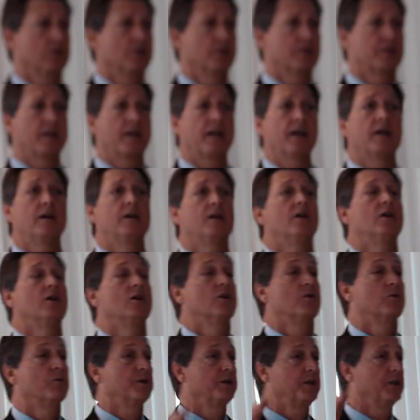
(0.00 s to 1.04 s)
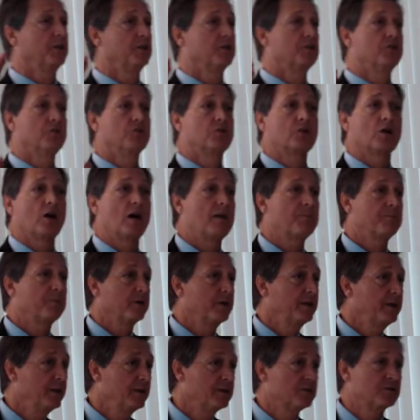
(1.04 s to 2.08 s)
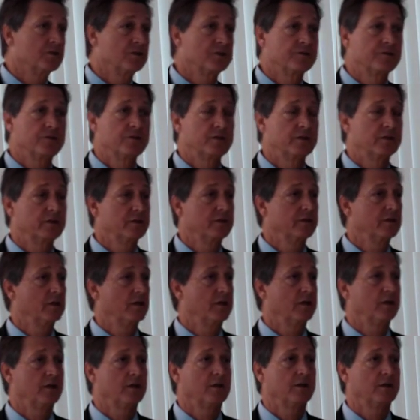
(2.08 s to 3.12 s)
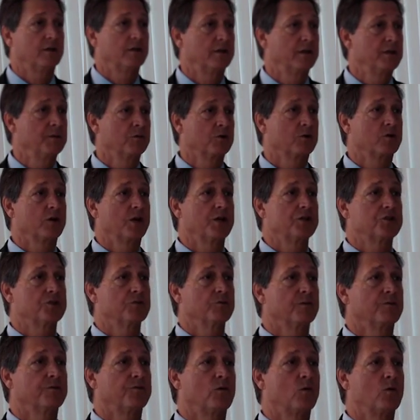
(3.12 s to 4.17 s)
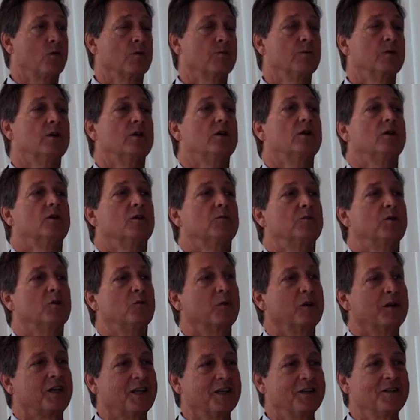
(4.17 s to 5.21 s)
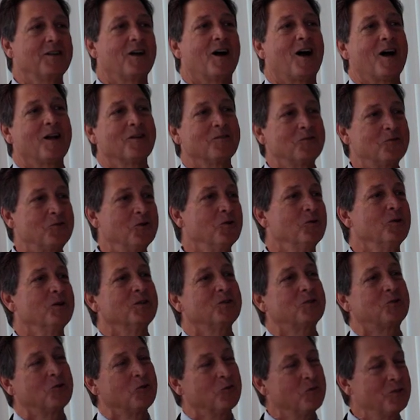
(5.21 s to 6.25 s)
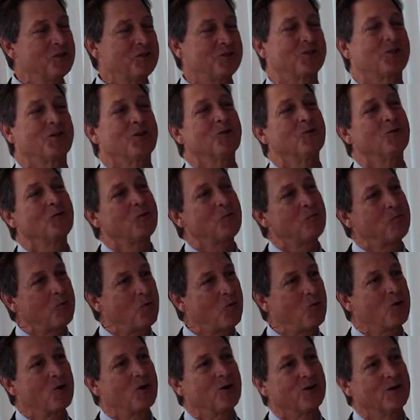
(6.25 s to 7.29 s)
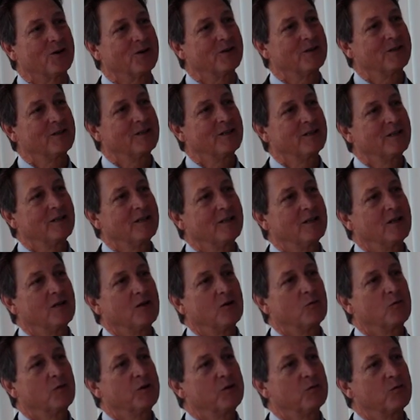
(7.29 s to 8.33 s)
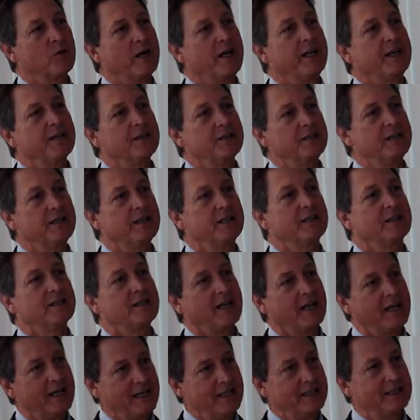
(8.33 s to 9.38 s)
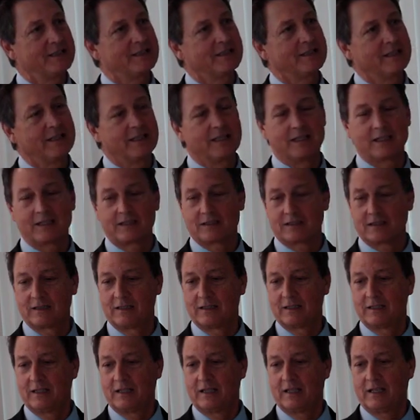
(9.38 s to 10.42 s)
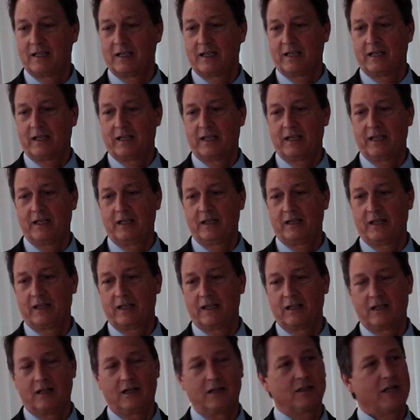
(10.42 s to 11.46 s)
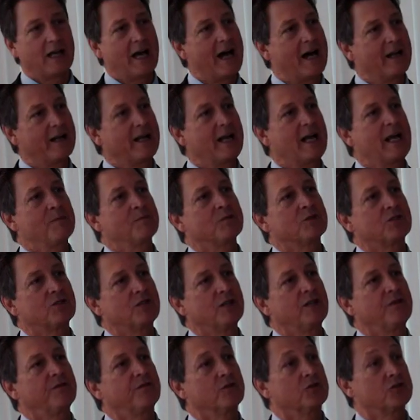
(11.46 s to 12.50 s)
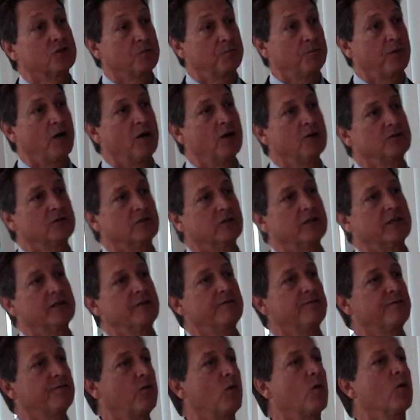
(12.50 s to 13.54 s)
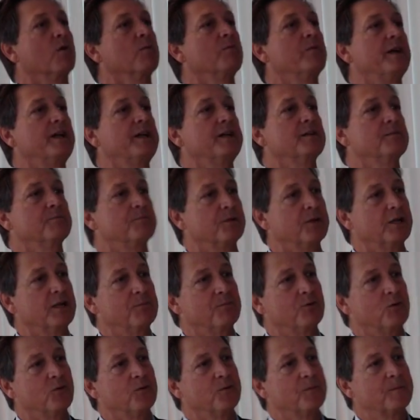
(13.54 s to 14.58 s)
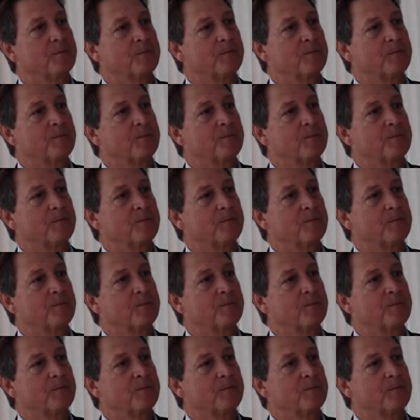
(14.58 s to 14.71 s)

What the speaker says: to look at. We need to do comprehensive immigration reform, but we cannot do it until we seal the border. When Reagan did it in '86, he allowed amnesty for supposedly 4 million people.